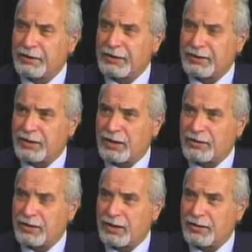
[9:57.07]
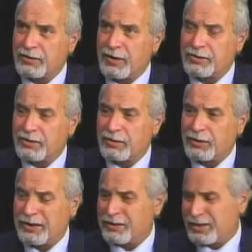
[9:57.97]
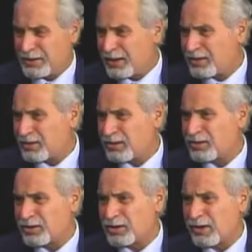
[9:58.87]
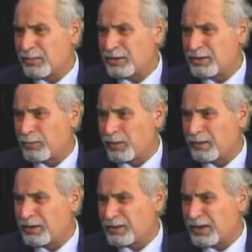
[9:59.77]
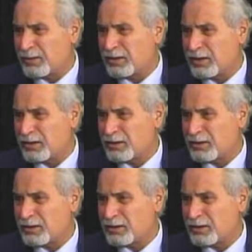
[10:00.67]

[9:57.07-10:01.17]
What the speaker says: I said OxyContin or Oxycodone. Is that essentially time-release morphine? Is that what that is?